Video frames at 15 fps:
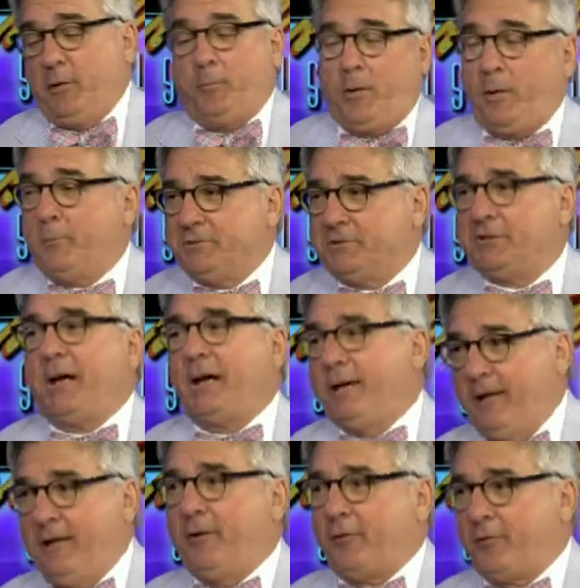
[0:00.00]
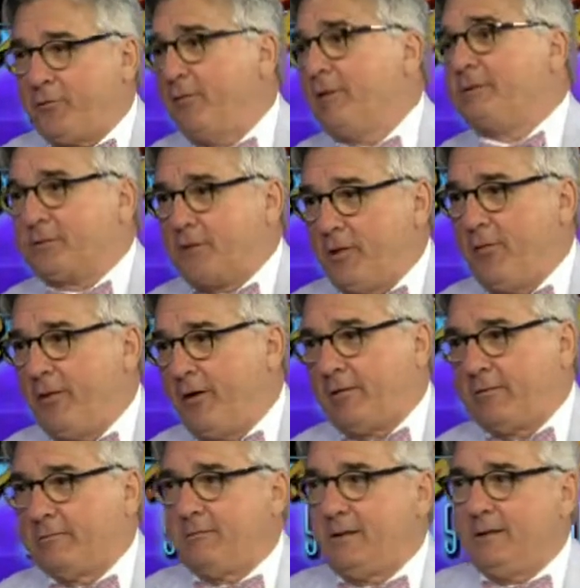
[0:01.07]
parmesan here so let's right. go
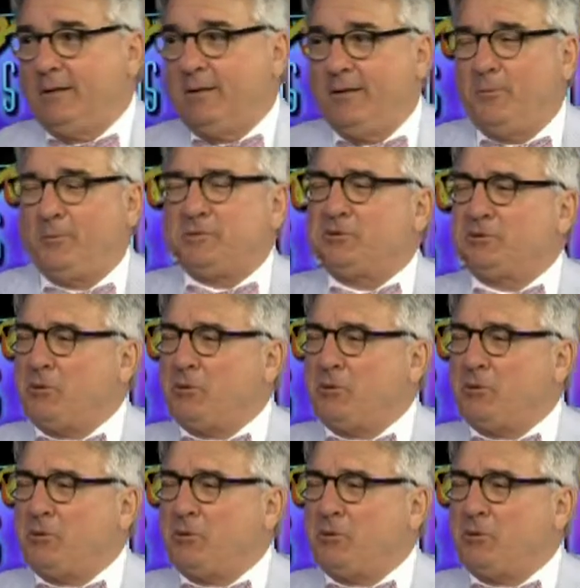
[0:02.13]
there right which yeah.